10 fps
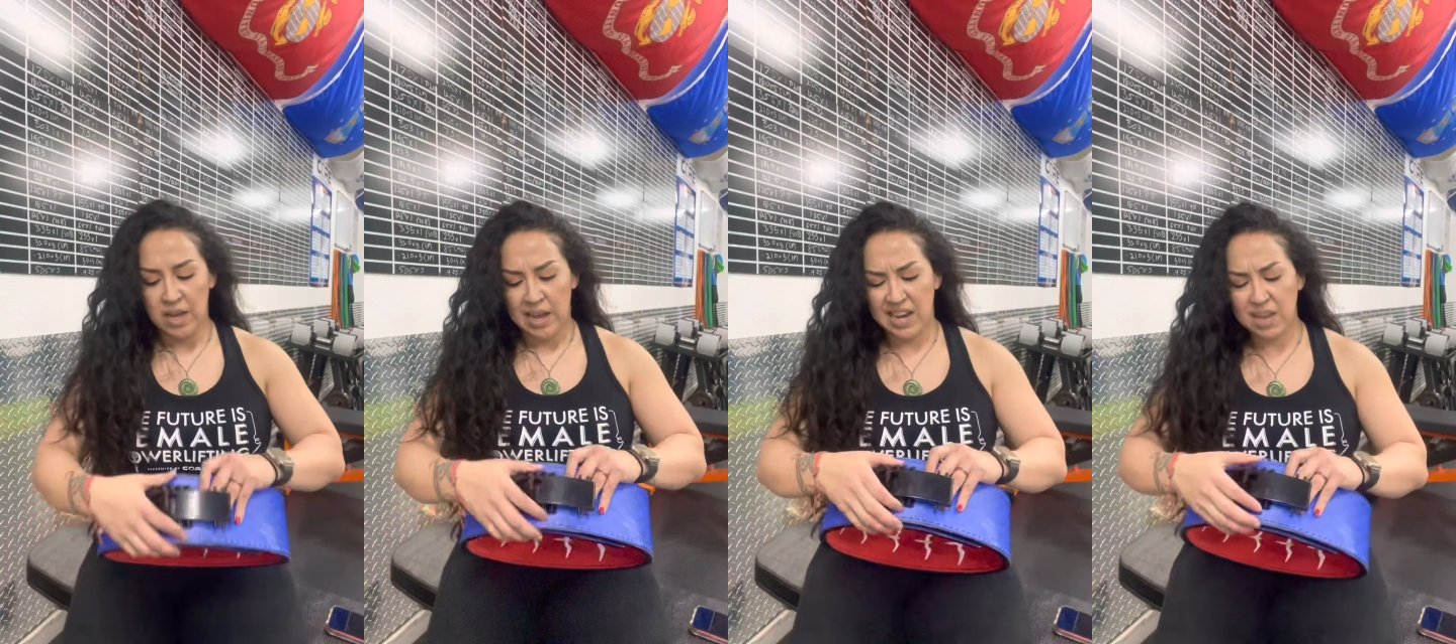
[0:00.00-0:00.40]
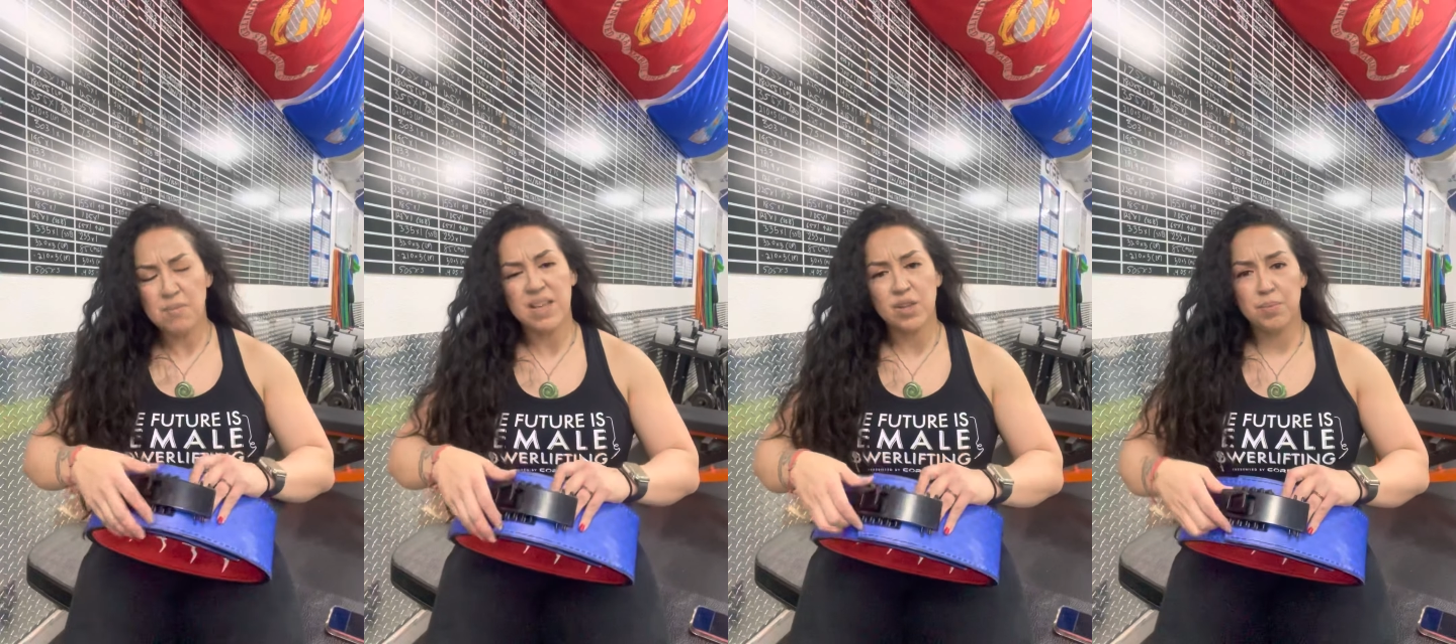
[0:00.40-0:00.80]
And it can
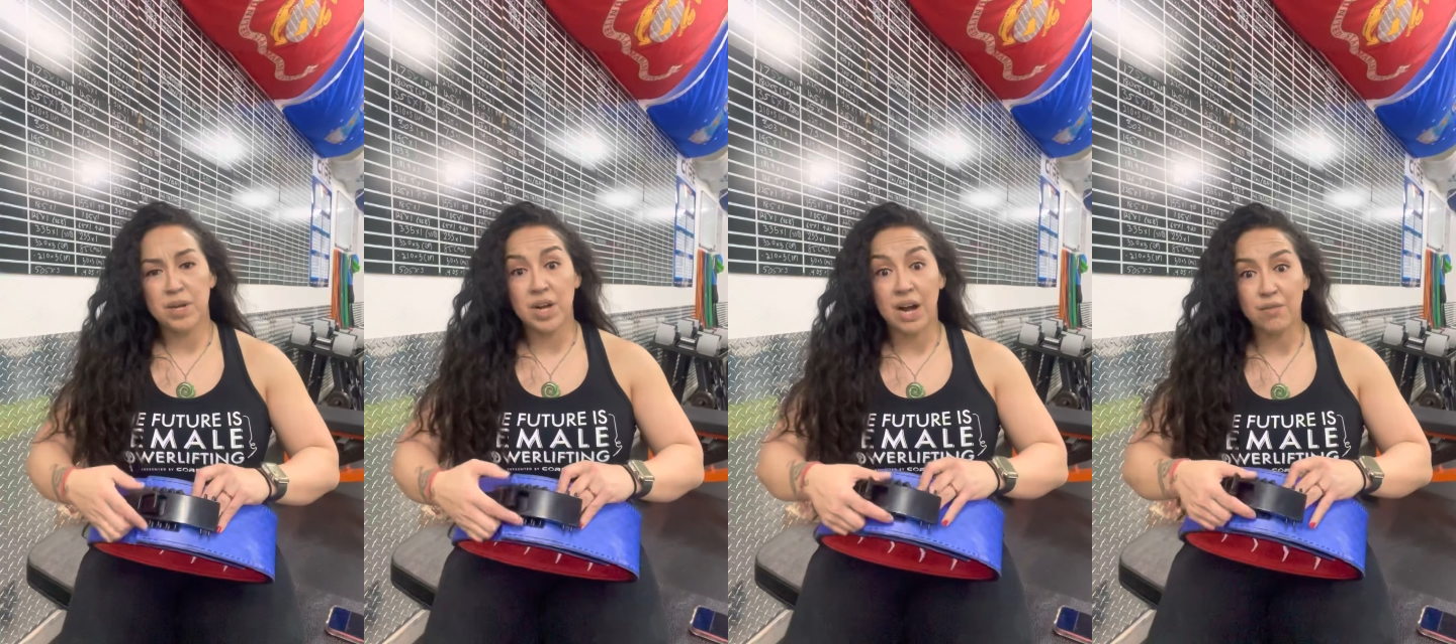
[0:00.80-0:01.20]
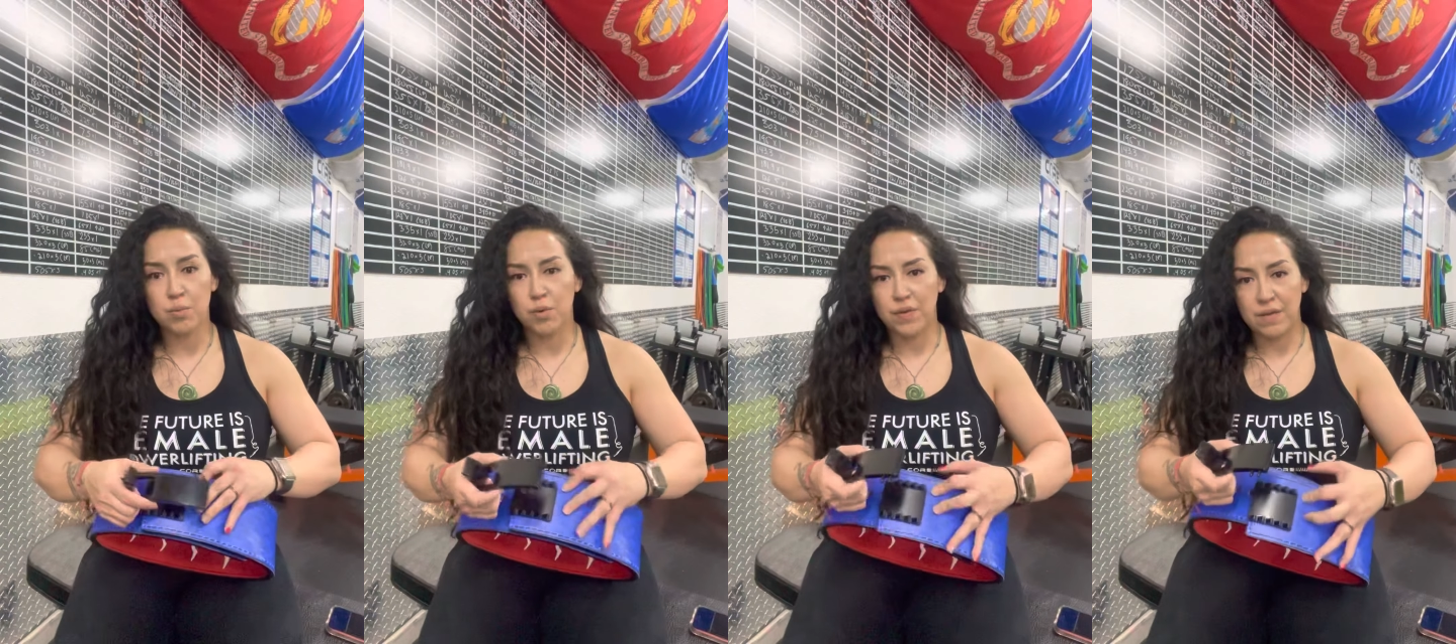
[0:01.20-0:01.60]
be a little bit
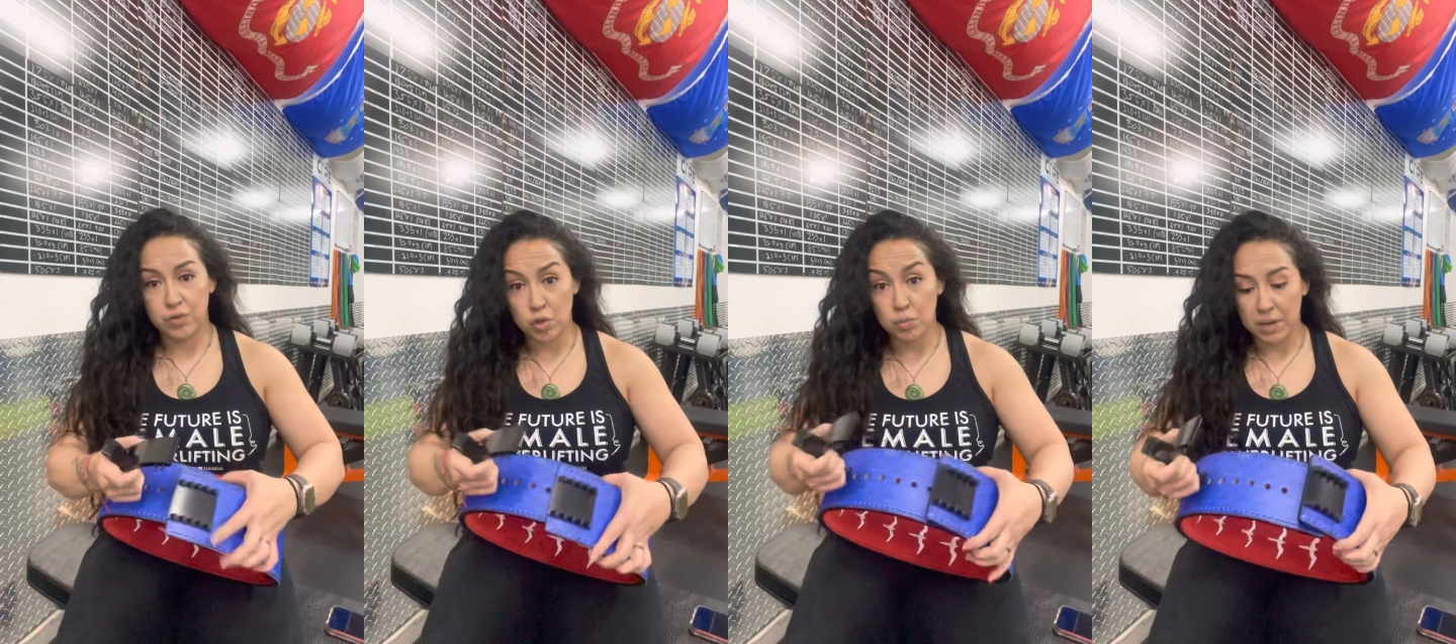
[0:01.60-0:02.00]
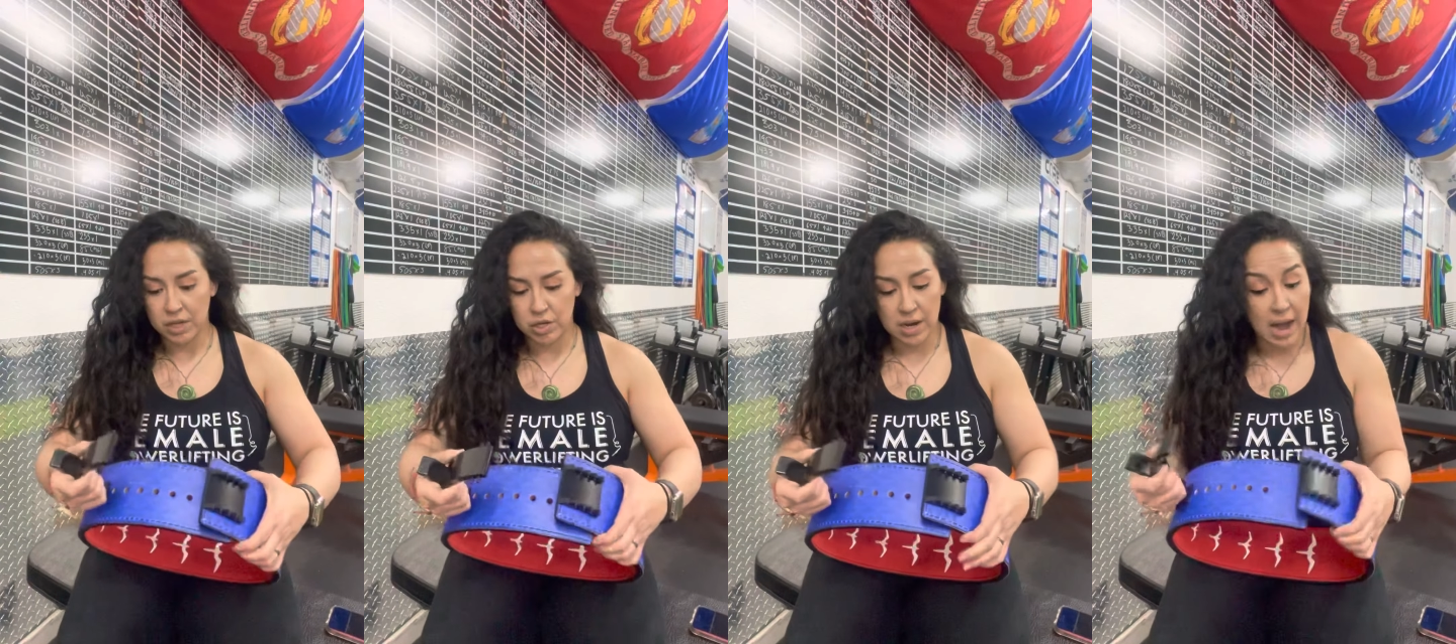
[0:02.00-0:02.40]
uncomfortable if you have too much.